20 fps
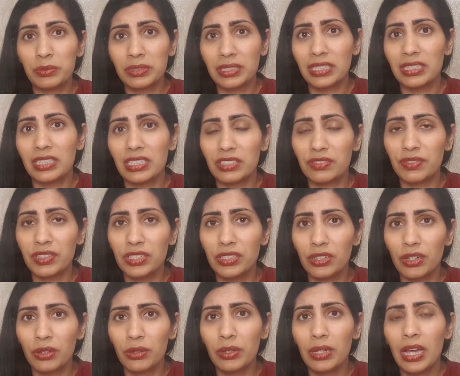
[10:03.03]
within this
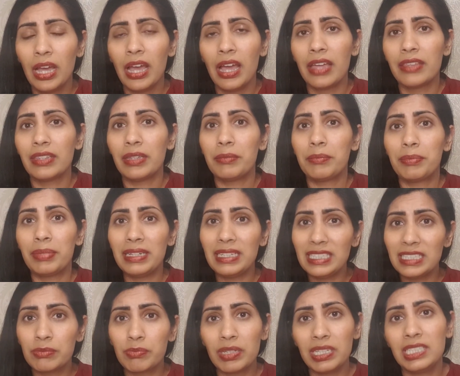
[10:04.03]
video, then
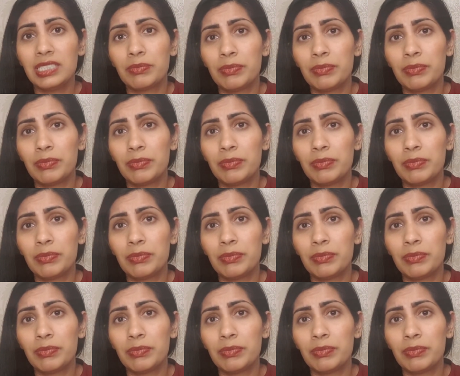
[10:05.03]
please, please,